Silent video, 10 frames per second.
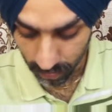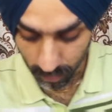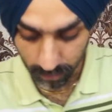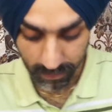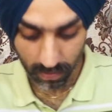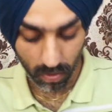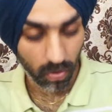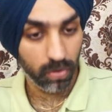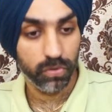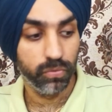moving
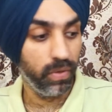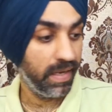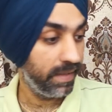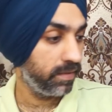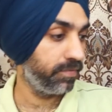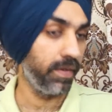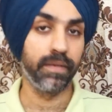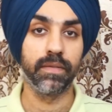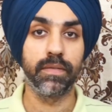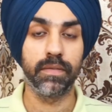on to leather
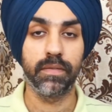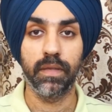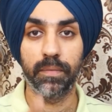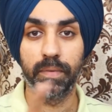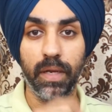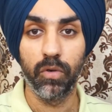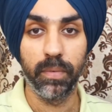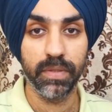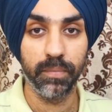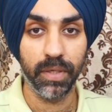fragrances. I will tell
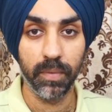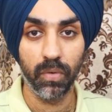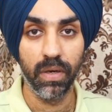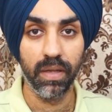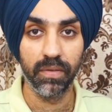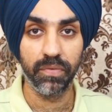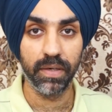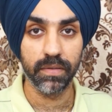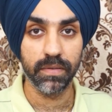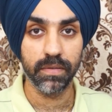you something about leather
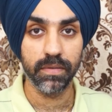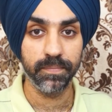fragrances.